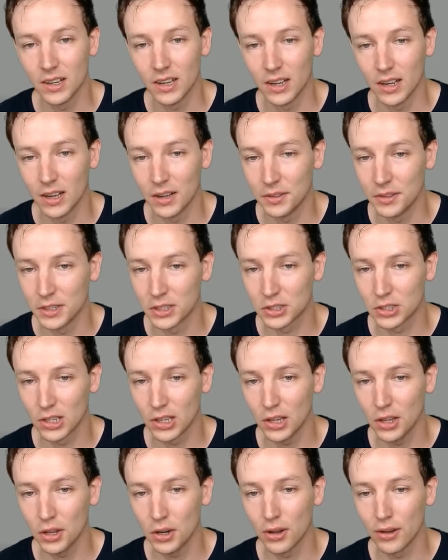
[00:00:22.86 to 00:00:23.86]
Uh, there's a
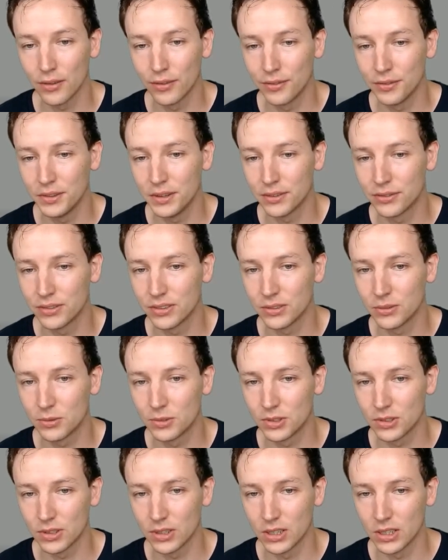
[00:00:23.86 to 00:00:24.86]
lot of
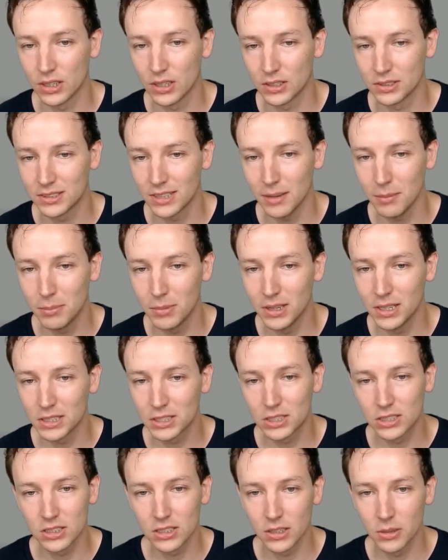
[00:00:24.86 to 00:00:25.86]
different uh,
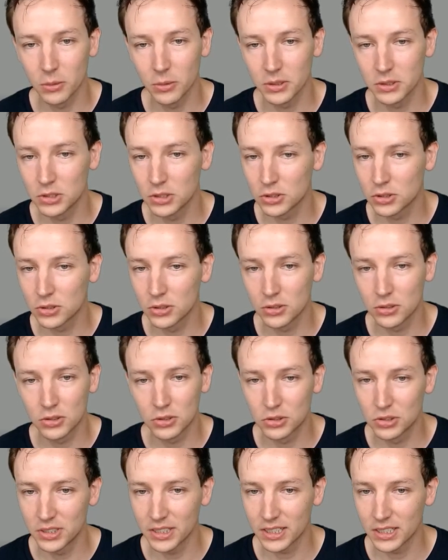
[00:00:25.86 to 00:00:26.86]
templates. We're just going
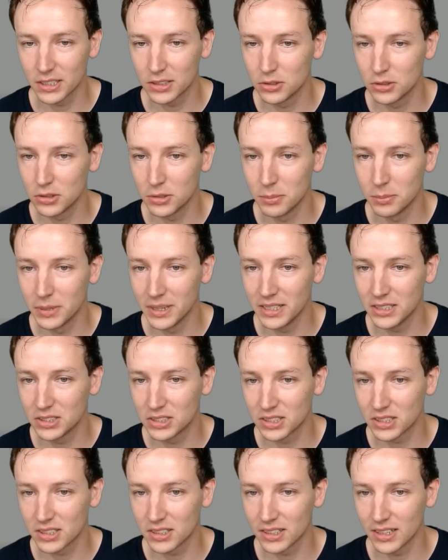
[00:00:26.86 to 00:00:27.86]
to stick it to the
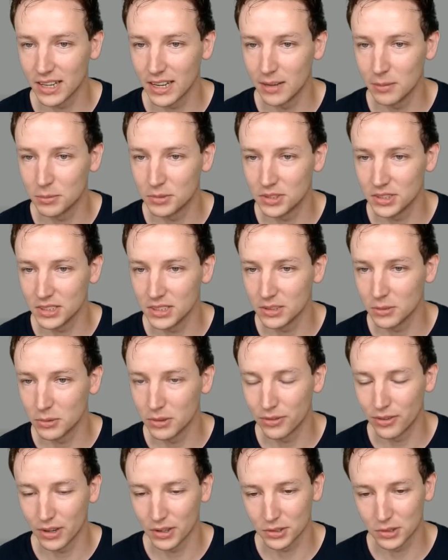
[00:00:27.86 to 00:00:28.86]
basic empty
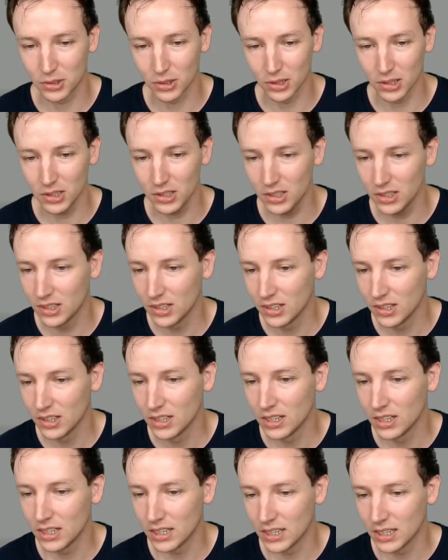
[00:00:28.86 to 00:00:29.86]
without color
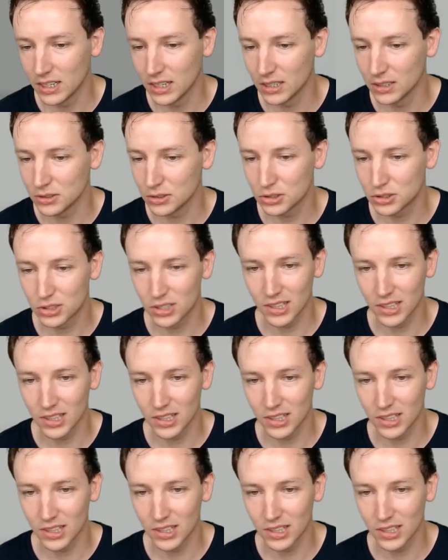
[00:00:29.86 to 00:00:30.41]
and just